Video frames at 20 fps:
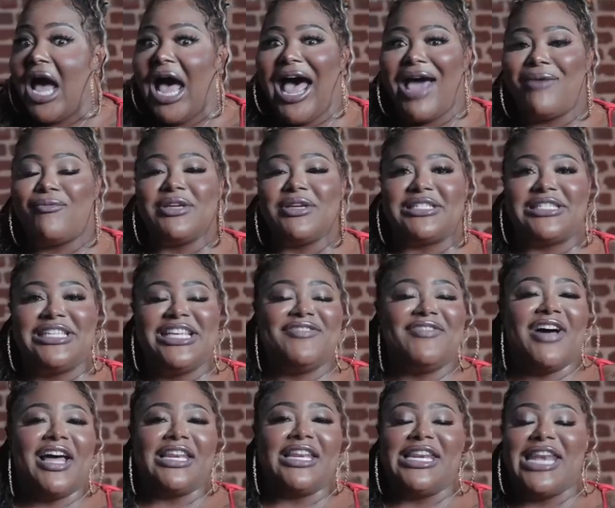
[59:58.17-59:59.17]
I
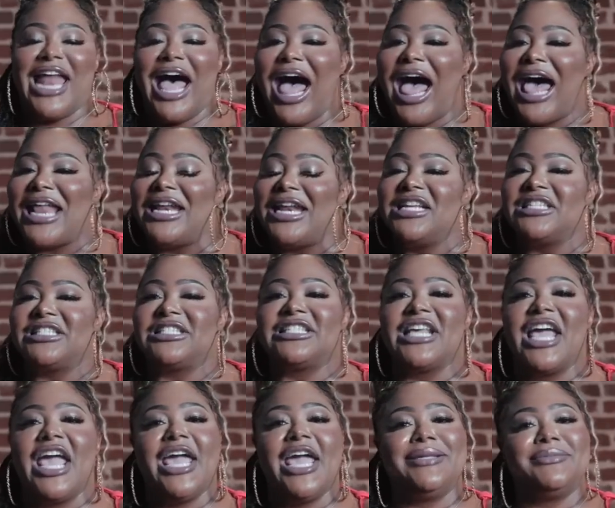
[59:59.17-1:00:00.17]
receive a lot of the
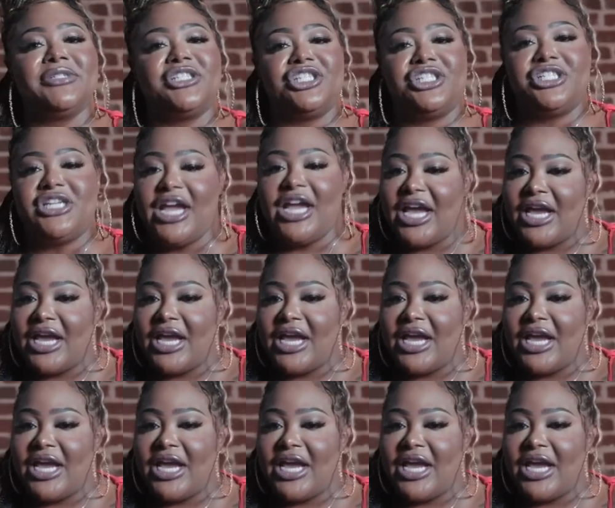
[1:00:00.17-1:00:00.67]
same. shit